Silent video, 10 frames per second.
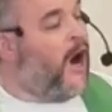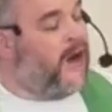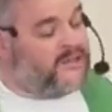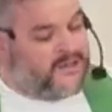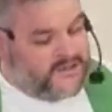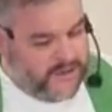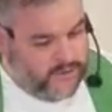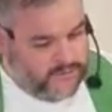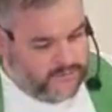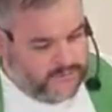ought to
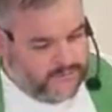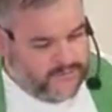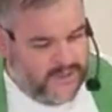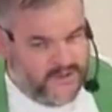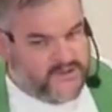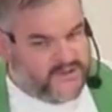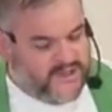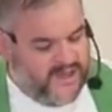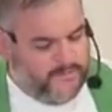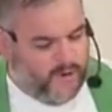do, and this is
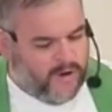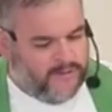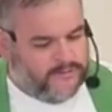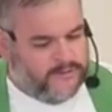the key part,